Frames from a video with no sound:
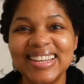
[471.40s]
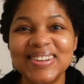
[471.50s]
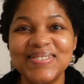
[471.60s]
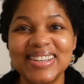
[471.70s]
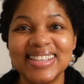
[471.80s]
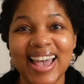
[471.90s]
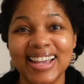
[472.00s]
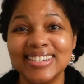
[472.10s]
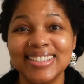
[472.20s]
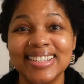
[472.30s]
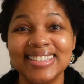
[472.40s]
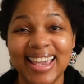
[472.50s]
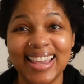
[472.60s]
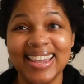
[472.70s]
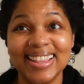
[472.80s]
was
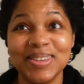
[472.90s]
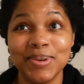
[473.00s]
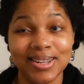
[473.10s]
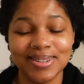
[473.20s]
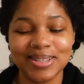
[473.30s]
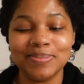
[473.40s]
taking the pills,